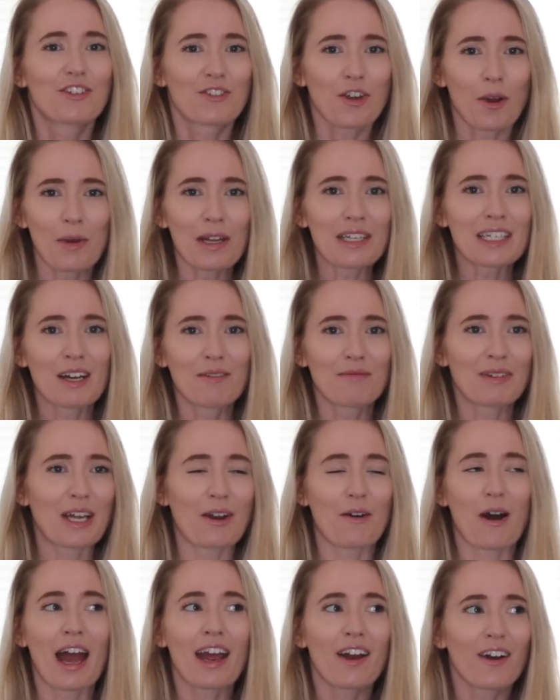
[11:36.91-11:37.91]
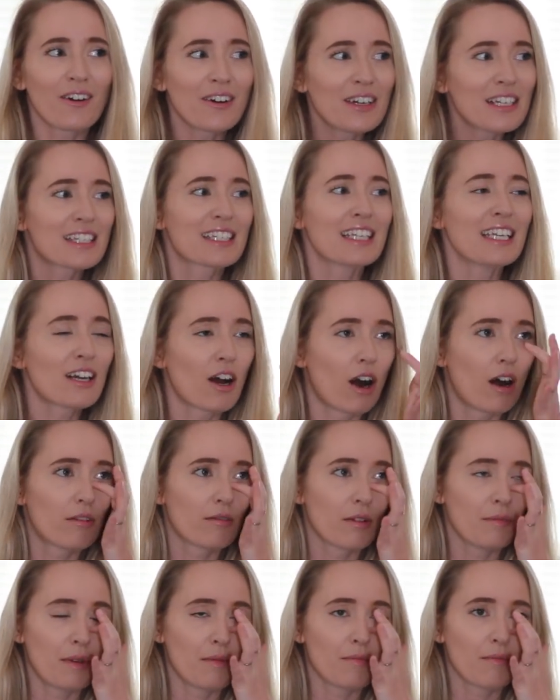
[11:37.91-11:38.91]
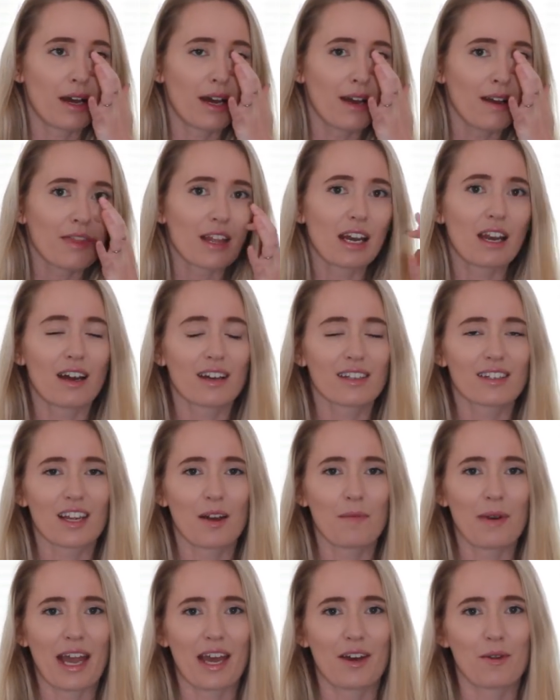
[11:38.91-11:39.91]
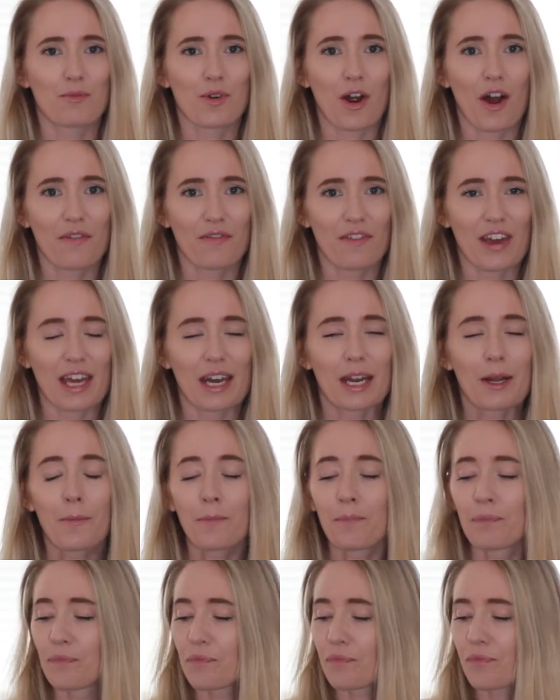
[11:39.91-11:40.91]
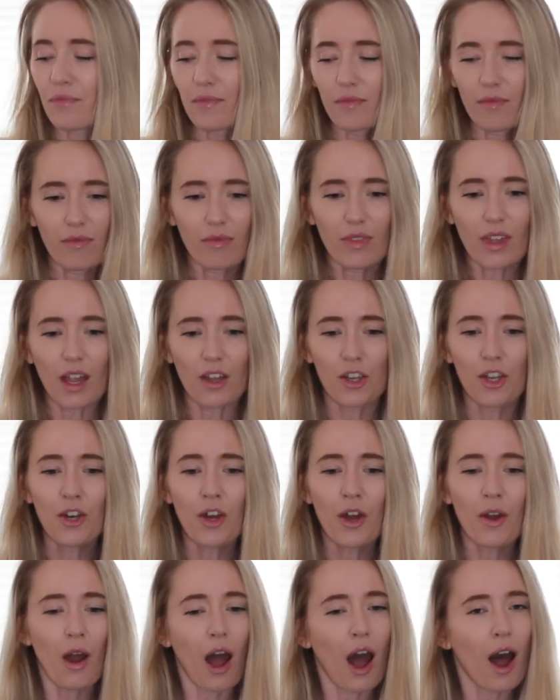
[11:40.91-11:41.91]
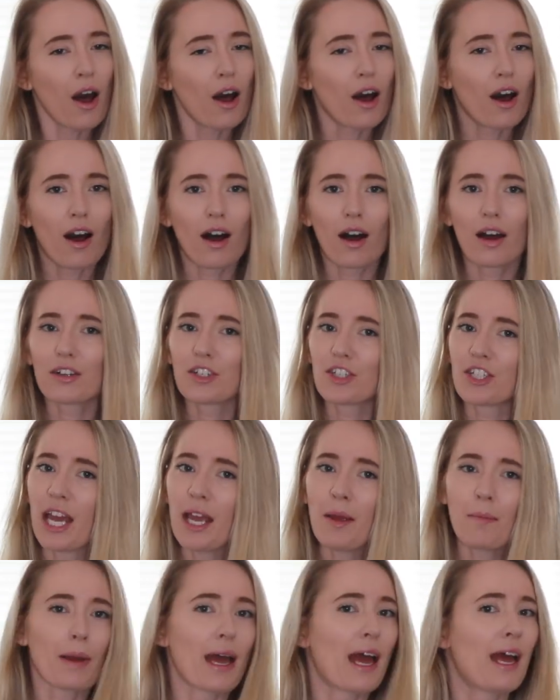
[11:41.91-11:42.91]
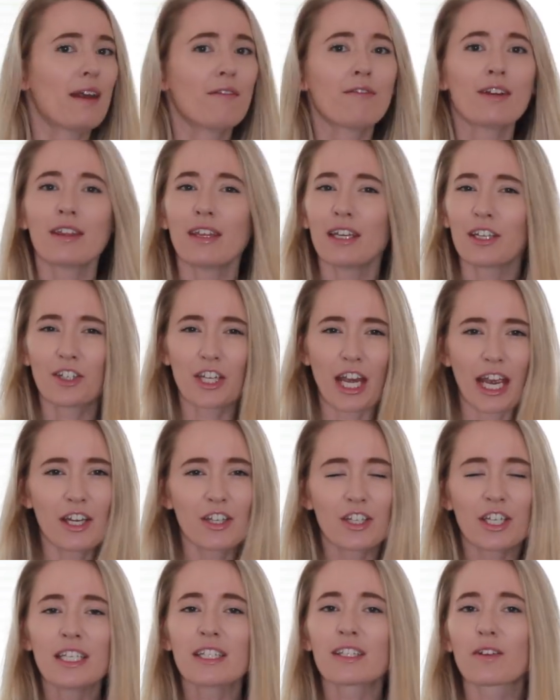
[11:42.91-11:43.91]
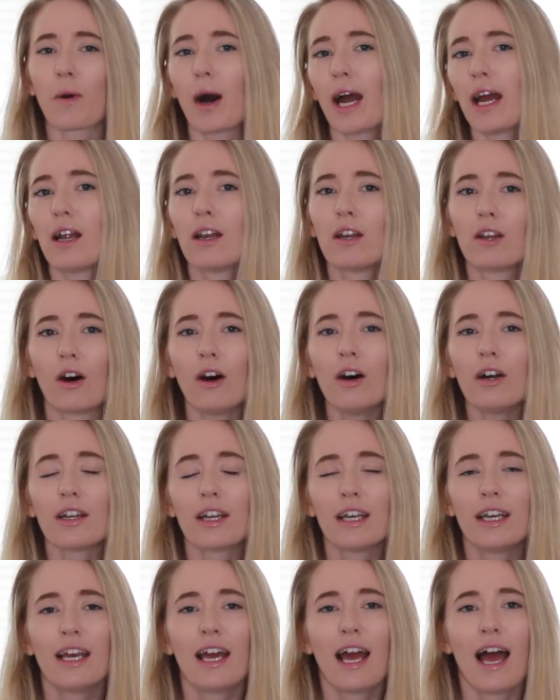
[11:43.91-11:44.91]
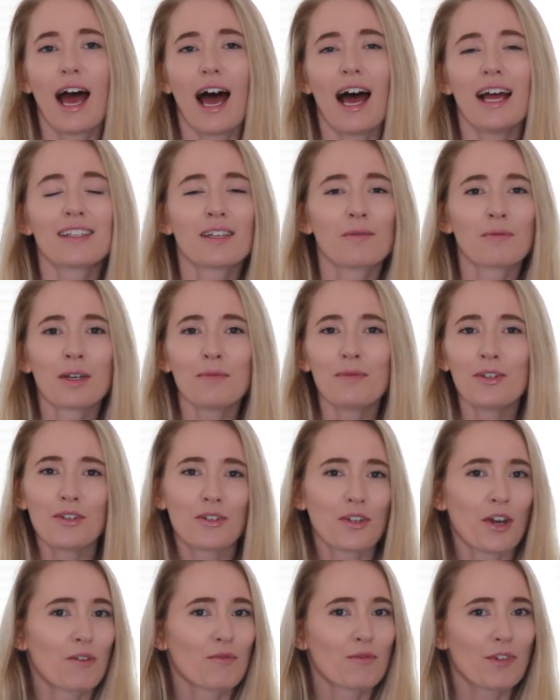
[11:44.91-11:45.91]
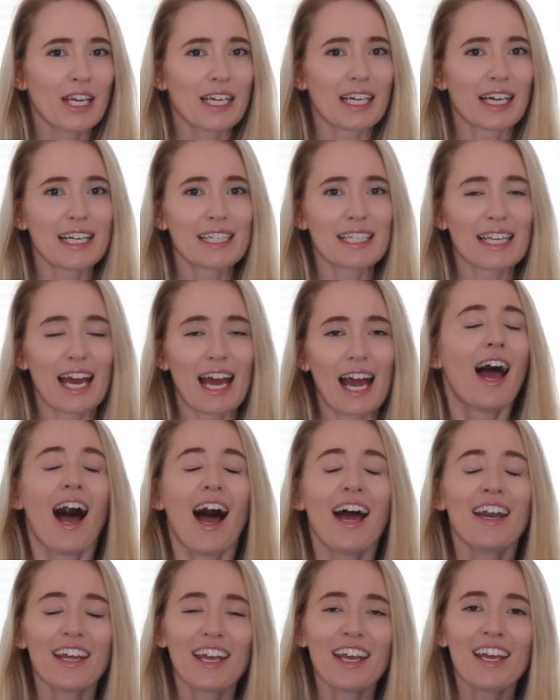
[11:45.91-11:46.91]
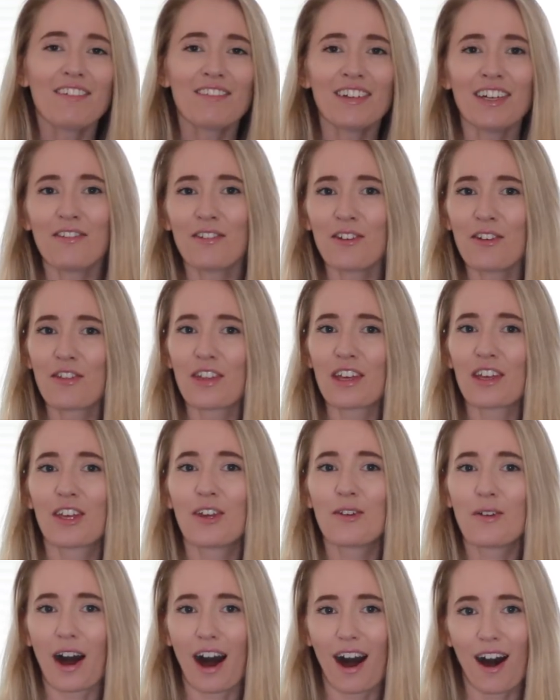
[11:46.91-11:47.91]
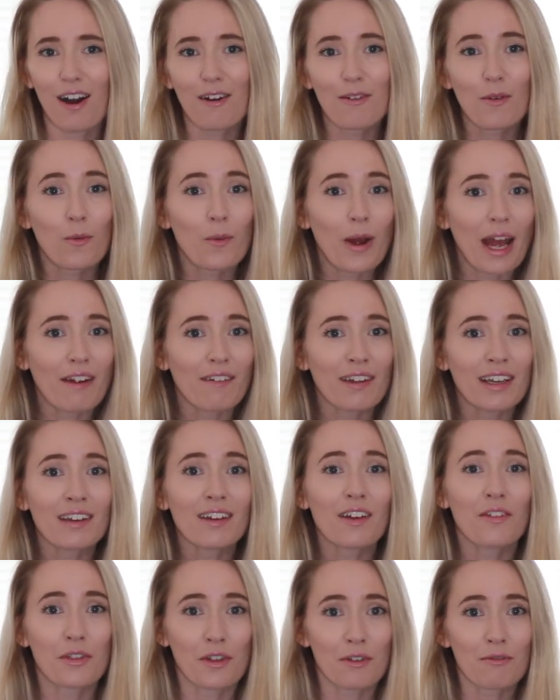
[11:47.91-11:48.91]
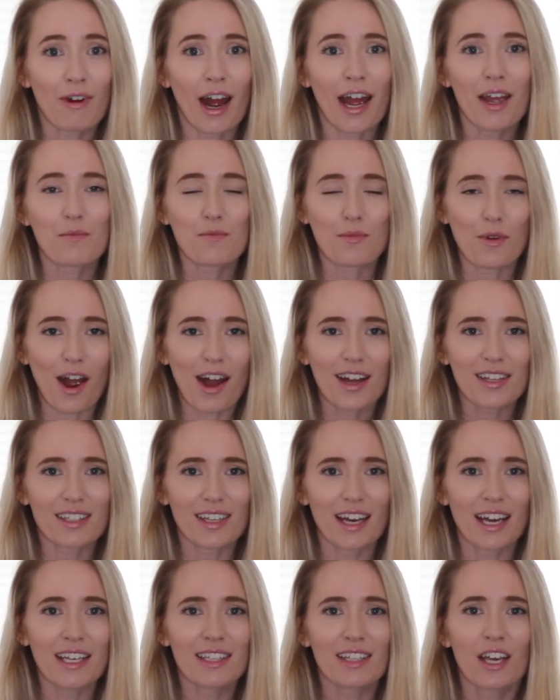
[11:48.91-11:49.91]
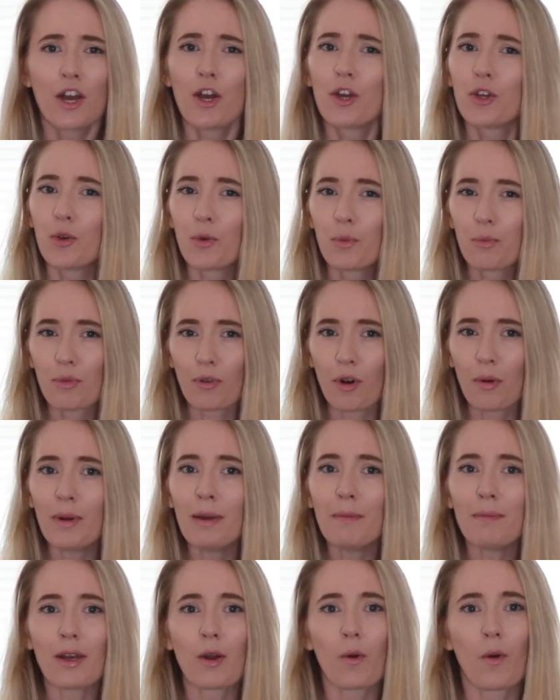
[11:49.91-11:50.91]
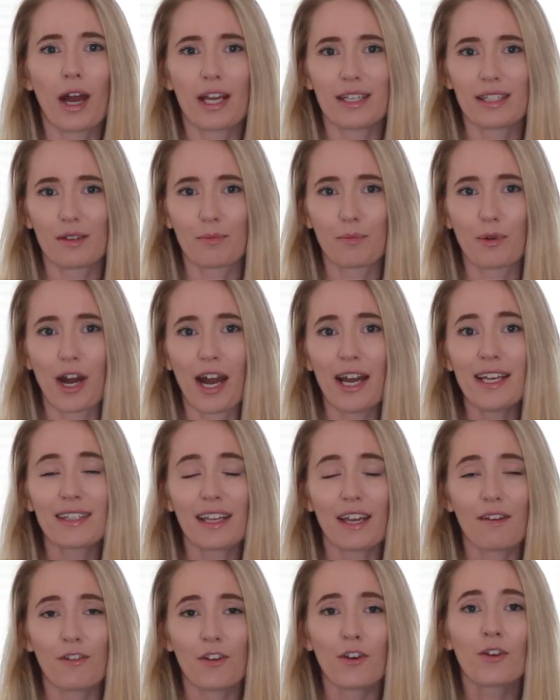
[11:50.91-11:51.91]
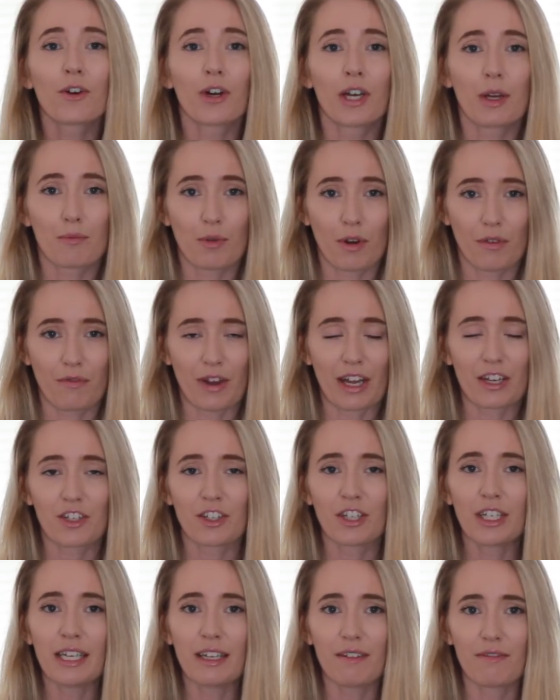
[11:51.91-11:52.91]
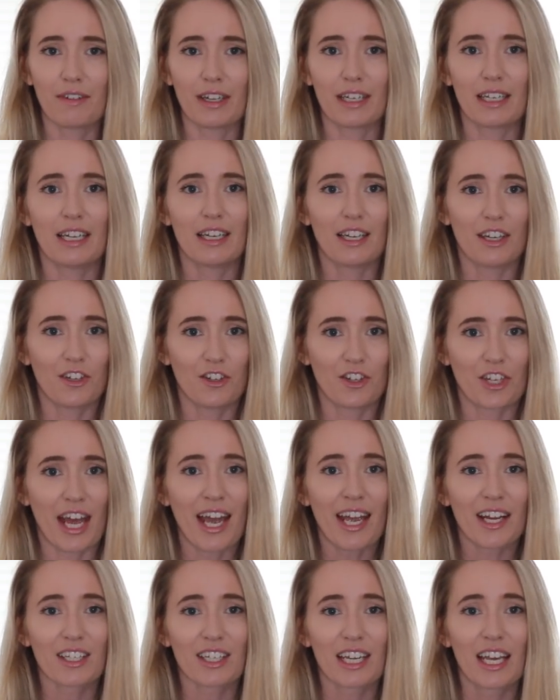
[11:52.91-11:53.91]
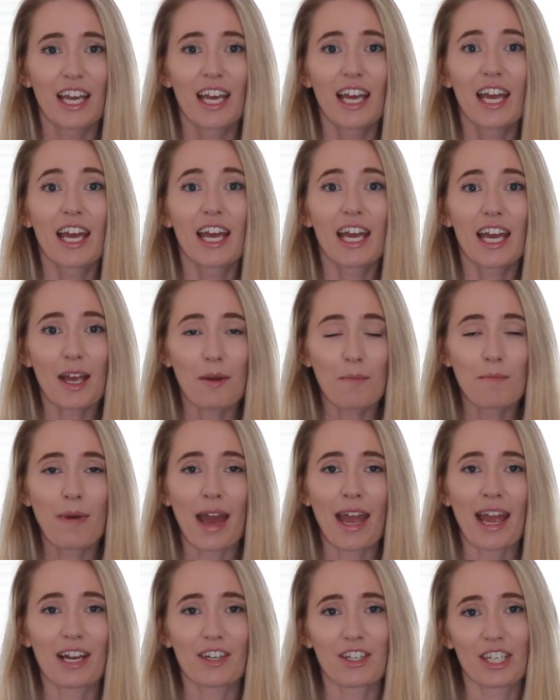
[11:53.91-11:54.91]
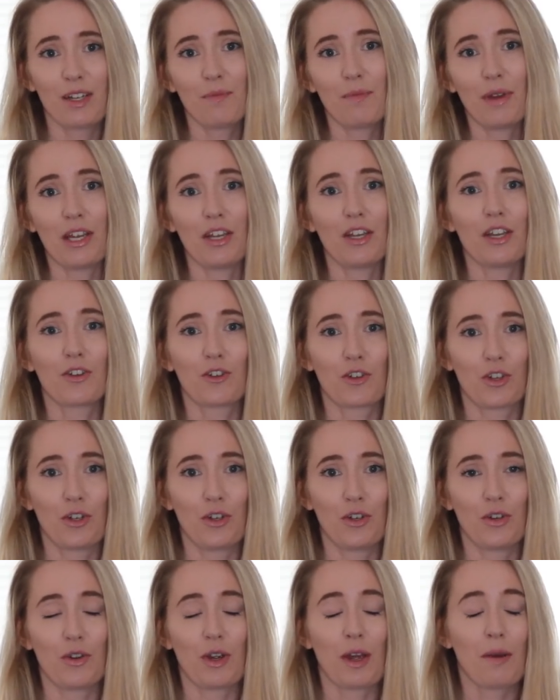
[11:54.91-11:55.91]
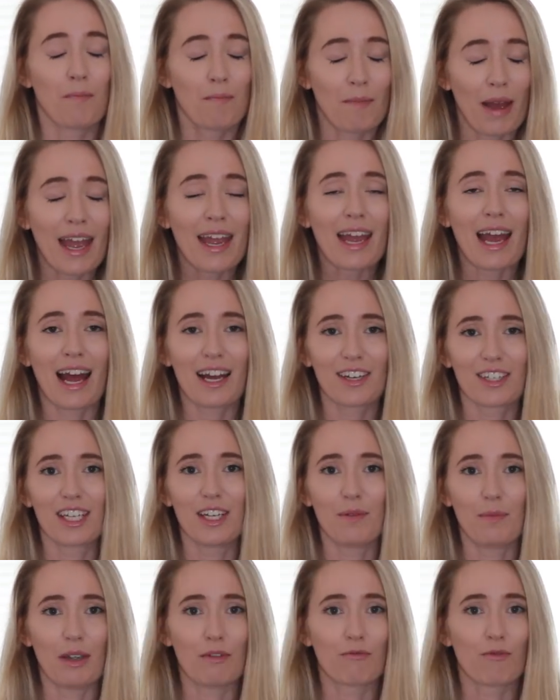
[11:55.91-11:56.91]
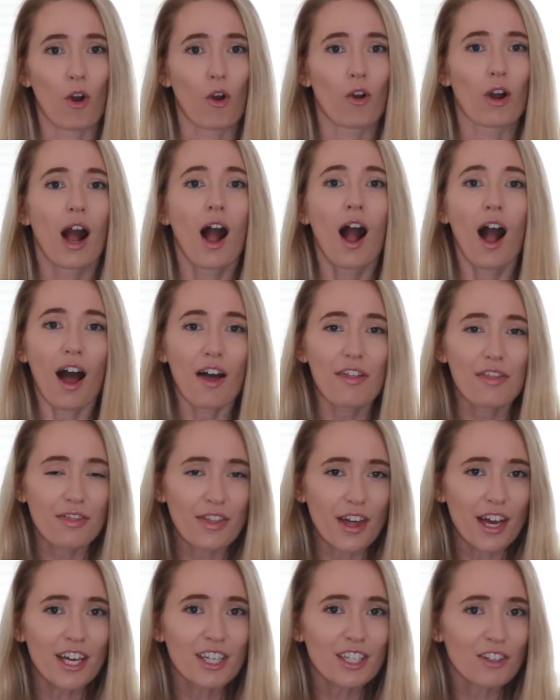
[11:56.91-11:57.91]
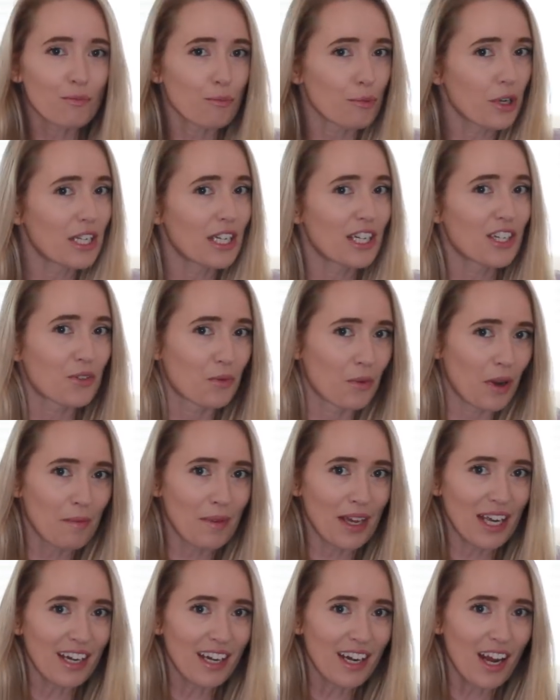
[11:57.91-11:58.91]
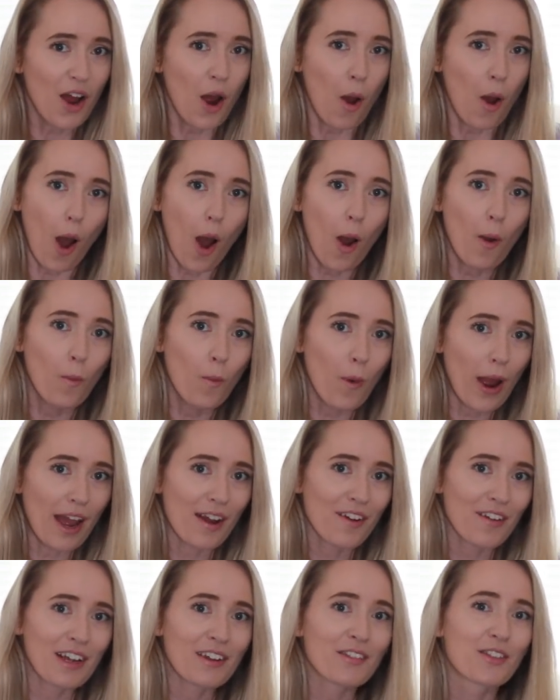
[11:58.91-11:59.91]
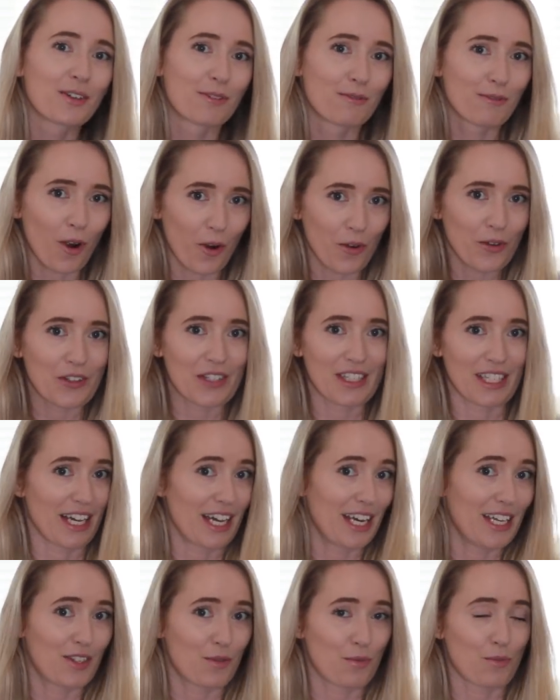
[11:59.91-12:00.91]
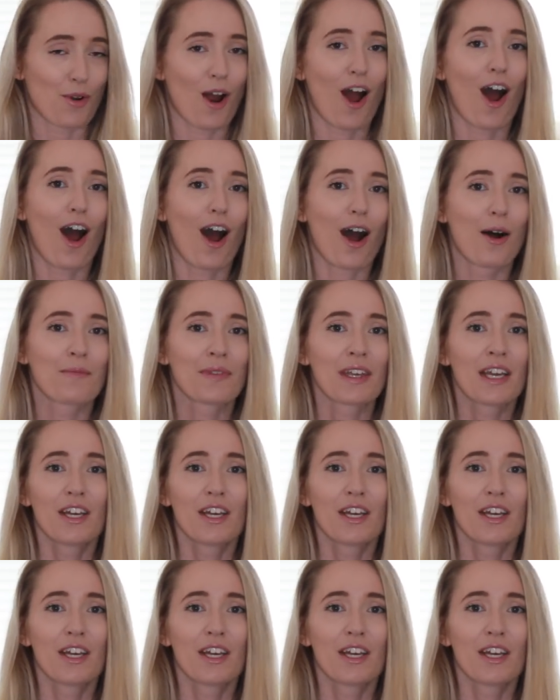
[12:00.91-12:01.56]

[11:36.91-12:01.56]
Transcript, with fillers: Drop it down below. I honestly can't remember the last time I had a bra fit. You know, our shape and everything changes quite a lot and sometimes you don't realise it. And even if you think you are wearing the right bra size, you'll probably be quite surprised that if you got it professionally fitted and checked, it may actually be too, it may actually be wrong. A third of British women are wearing the wrong size bra.